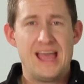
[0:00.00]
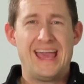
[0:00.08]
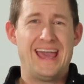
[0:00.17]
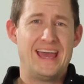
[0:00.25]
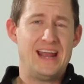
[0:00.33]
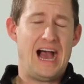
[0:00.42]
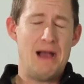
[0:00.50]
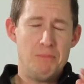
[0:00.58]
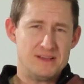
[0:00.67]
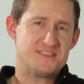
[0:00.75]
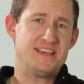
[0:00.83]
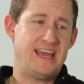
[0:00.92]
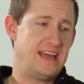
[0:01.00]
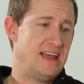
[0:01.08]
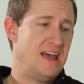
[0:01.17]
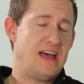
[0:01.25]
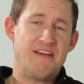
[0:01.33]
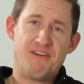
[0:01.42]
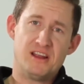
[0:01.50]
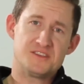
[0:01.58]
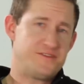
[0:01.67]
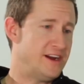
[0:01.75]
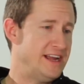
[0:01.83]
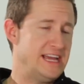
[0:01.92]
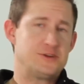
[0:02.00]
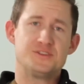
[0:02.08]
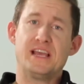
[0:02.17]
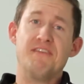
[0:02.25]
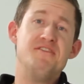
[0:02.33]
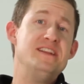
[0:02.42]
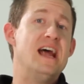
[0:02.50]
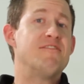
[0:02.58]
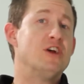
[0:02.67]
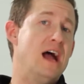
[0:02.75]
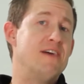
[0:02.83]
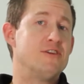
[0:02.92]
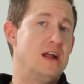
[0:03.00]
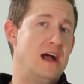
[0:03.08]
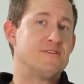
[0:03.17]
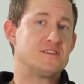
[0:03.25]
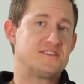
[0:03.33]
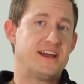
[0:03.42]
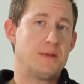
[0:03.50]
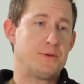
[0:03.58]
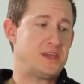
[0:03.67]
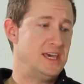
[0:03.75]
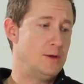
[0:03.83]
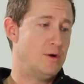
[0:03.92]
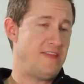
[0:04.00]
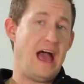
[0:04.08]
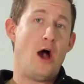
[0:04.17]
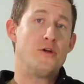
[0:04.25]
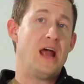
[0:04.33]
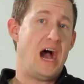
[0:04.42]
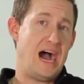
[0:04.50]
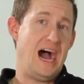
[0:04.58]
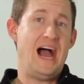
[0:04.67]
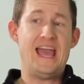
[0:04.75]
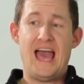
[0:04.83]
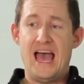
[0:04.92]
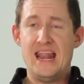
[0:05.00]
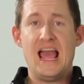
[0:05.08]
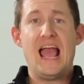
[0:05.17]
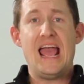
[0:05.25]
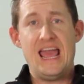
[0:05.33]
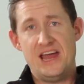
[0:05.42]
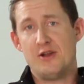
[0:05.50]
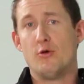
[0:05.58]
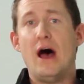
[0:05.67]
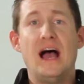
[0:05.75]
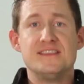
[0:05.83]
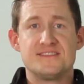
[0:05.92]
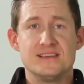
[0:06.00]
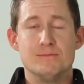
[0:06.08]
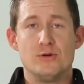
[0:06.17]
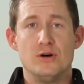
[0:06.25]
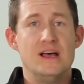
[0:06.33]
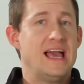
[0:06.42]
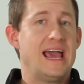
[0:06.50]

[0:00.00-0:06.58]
And I must say, I find it's very interesting. I've never, ever set up a kit without a hi-hat and a ride cymbal.